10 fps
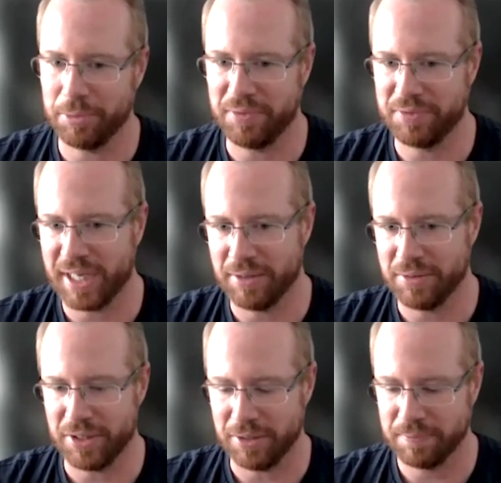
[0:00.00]
up of
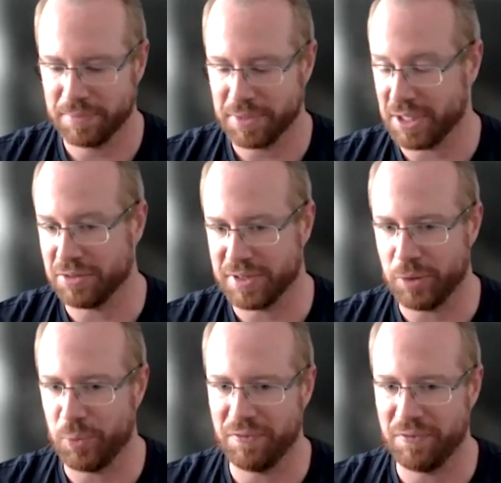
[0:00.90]
downtime. So that's obviously
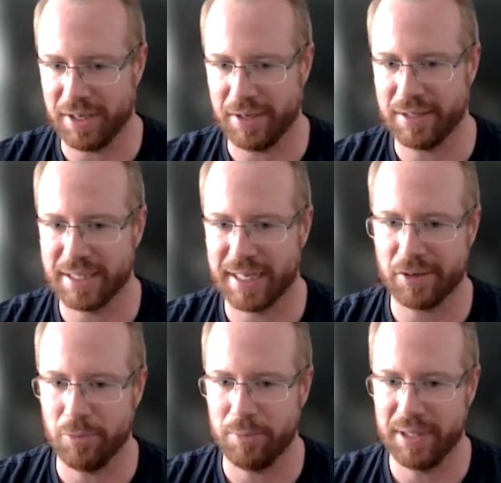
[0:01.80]
one thing you can
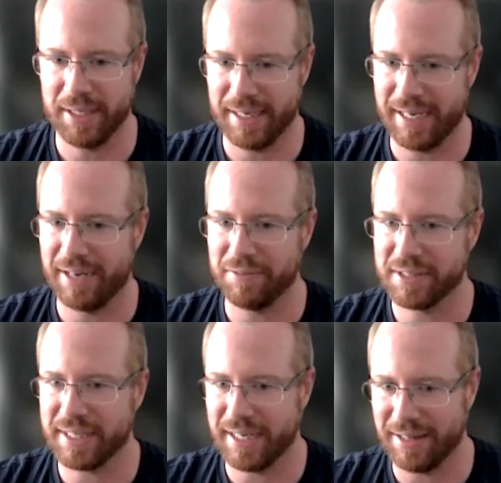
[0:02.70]
tackle, but then they haven't
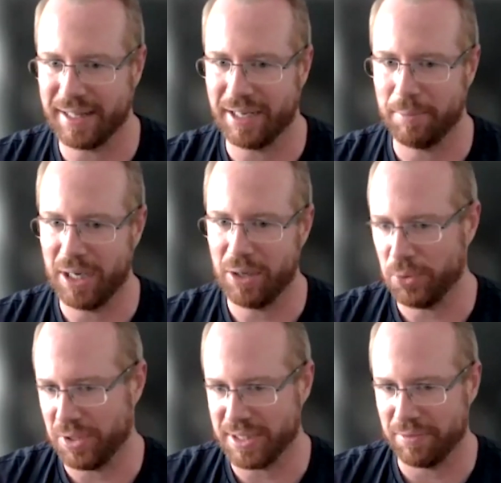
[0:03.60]
said anything about
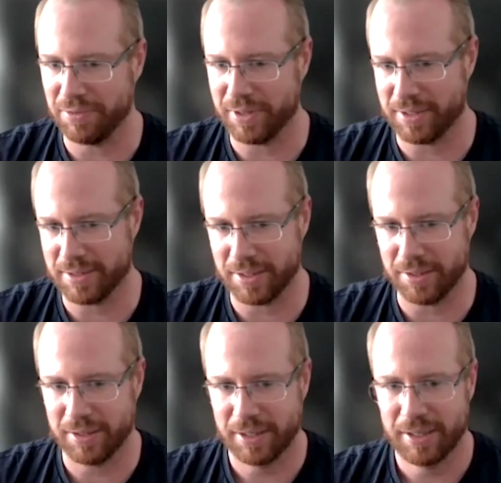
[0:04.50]
all these other things. So